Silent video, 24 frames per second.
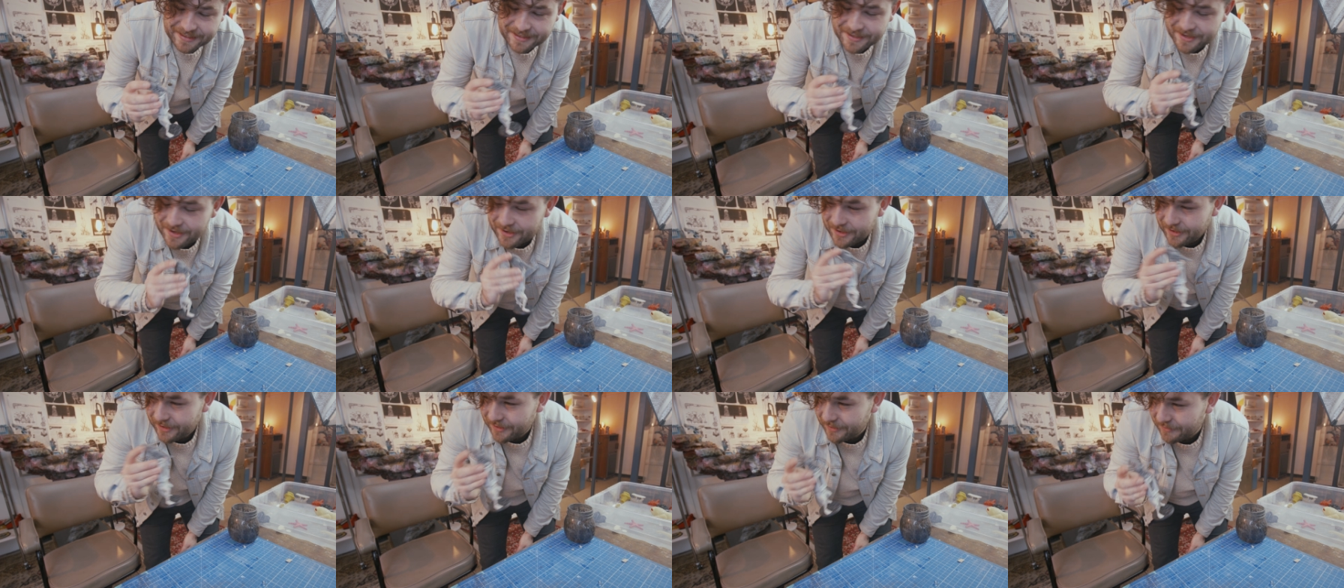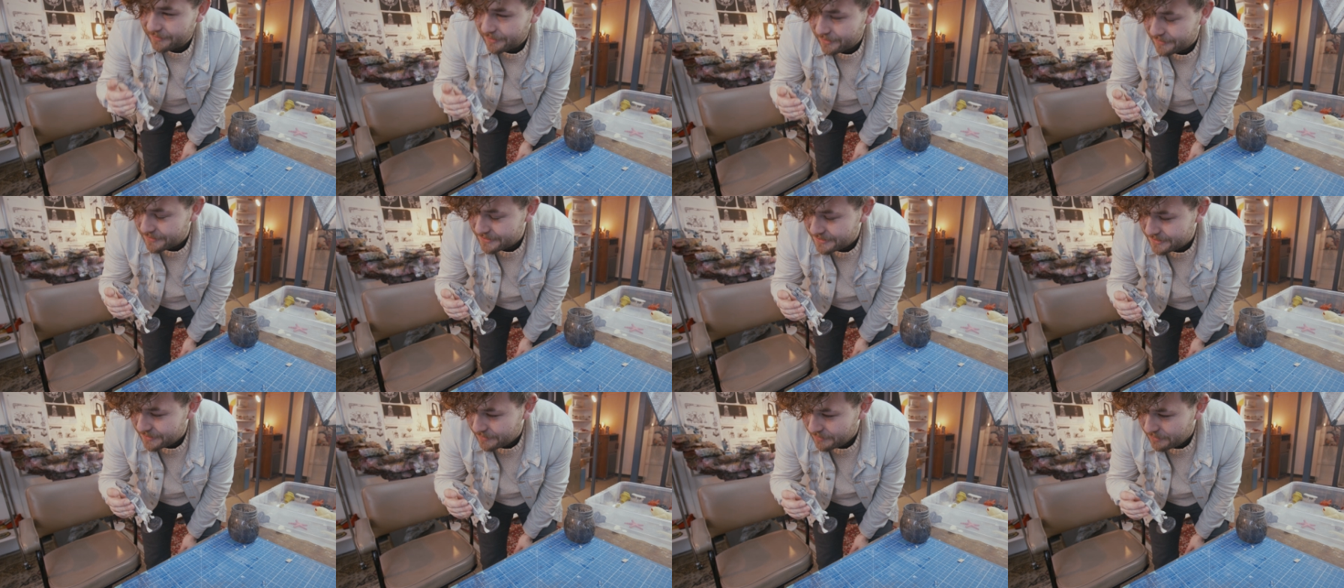No, what
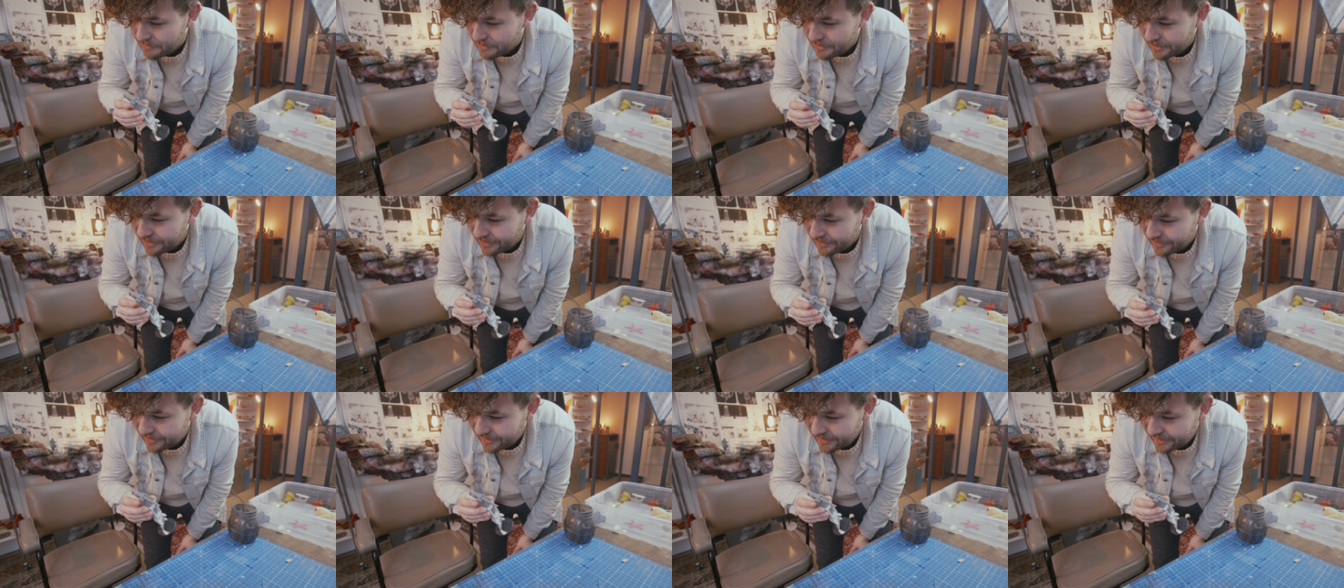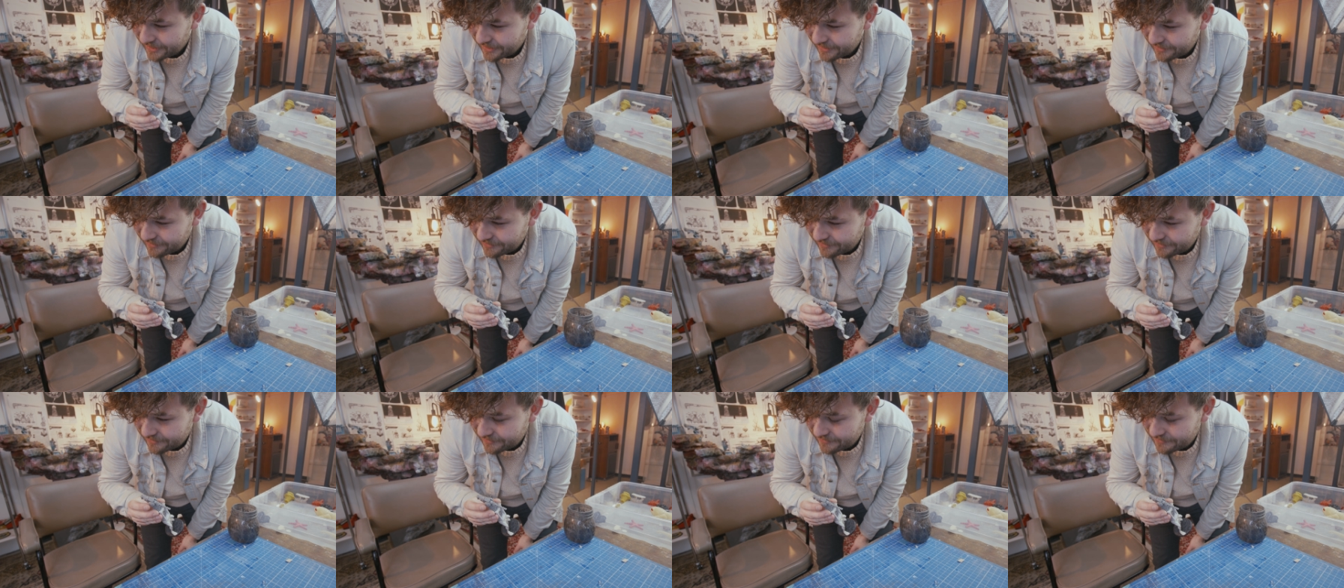was the walker
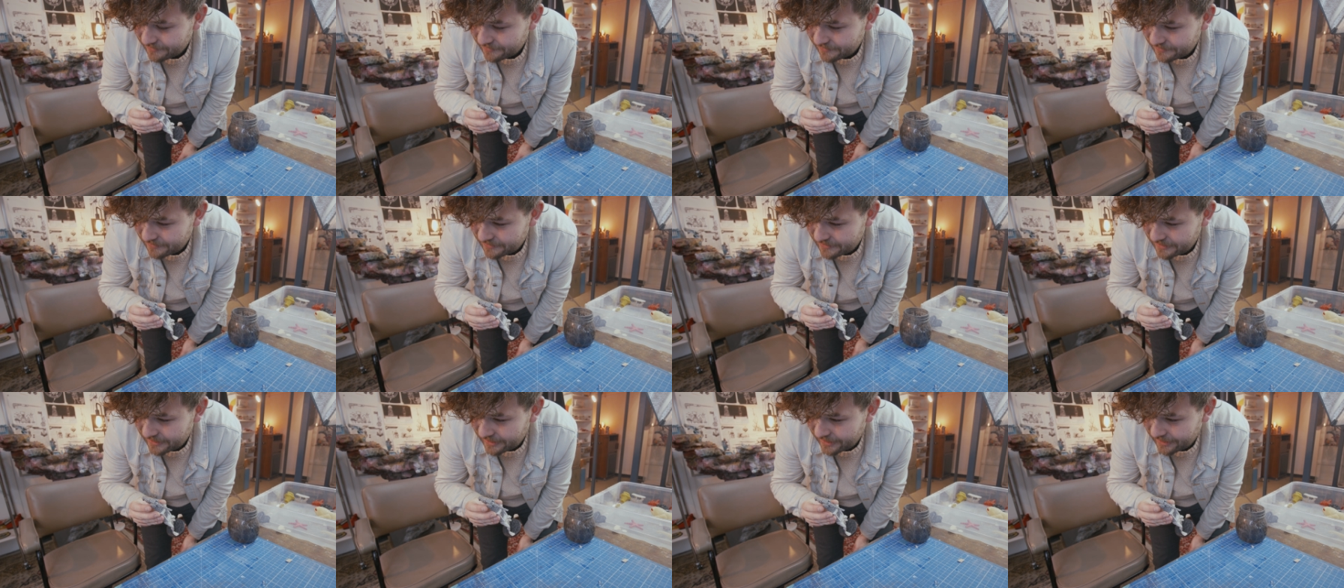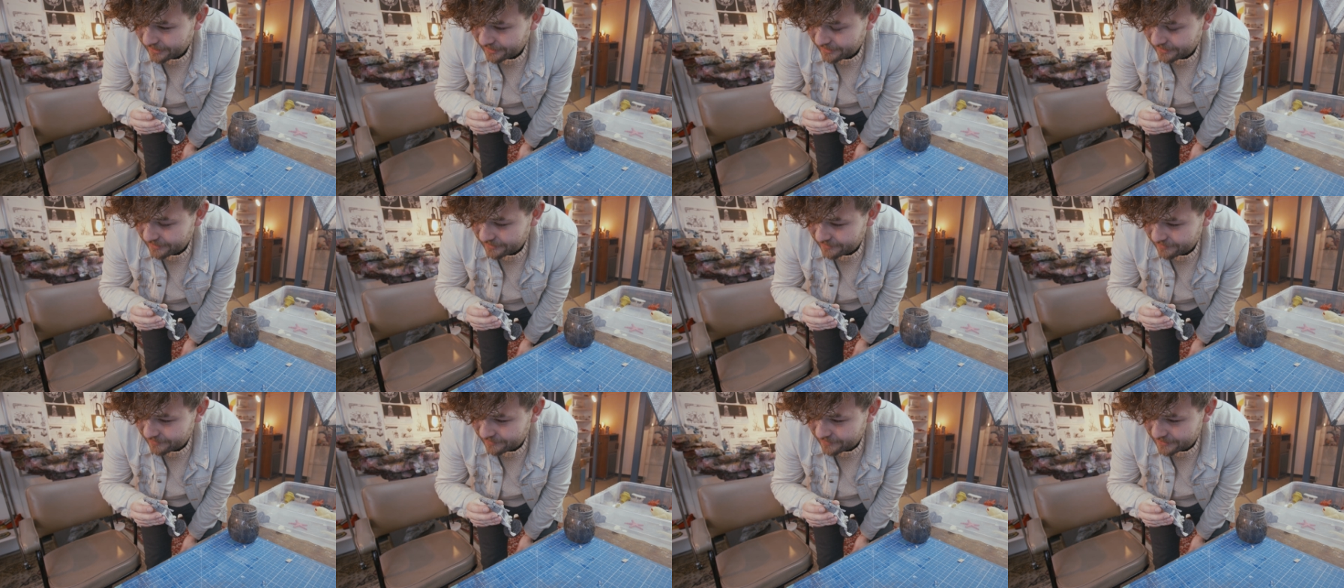in
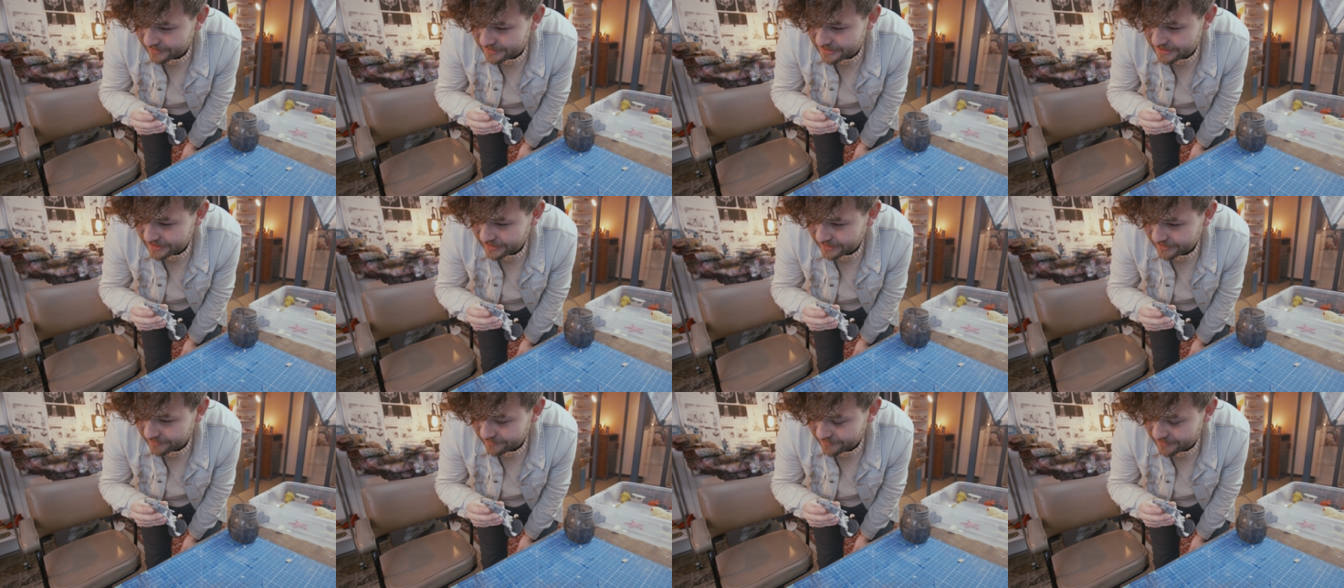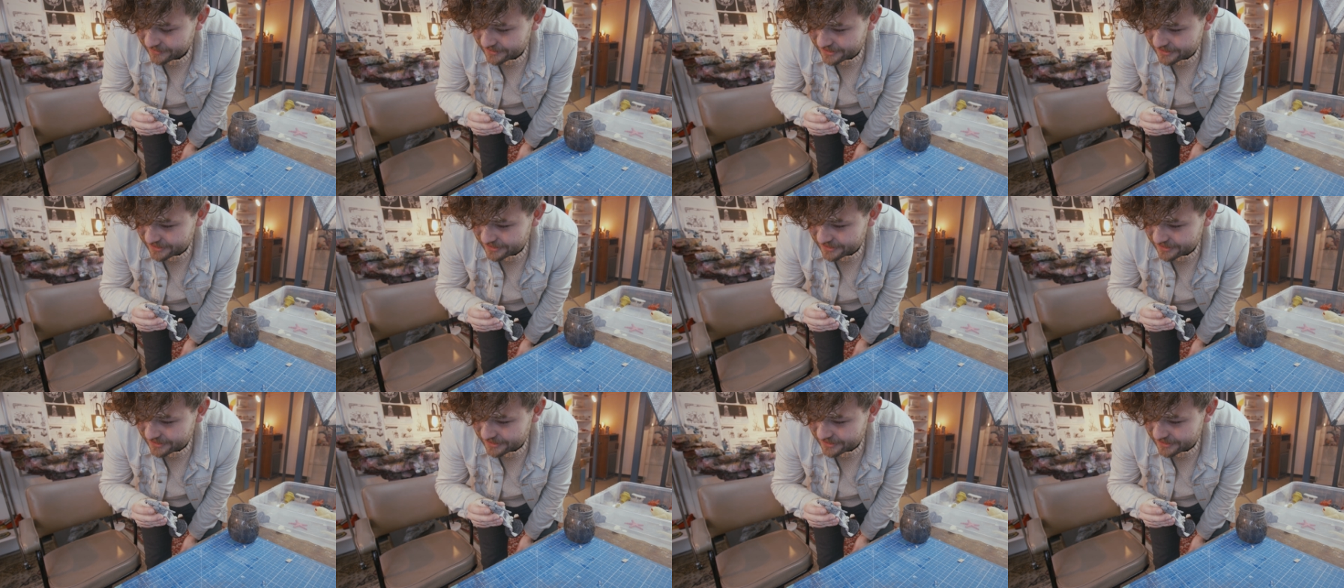Return of the